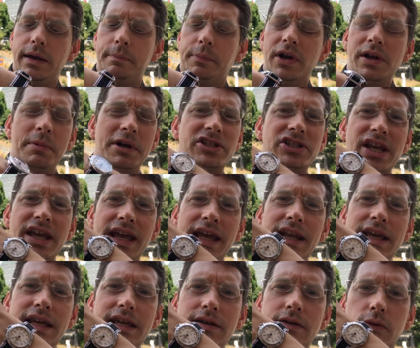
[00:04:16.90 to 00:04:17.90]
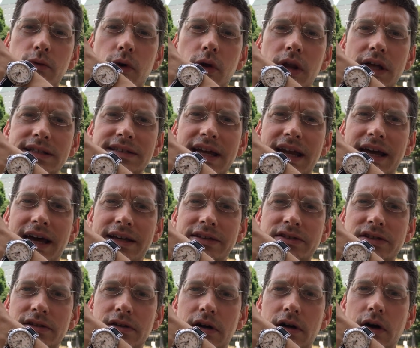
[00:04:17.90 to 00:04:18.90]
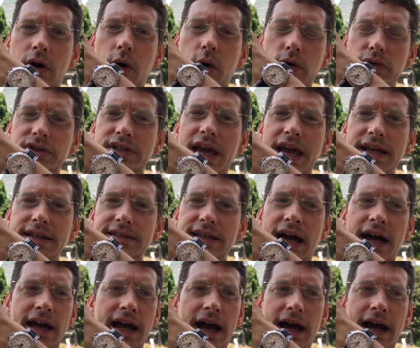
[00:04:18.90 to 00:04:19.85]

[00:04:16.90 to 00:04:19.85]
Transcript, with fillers: pretty much any Rolex that has a Holes case, I,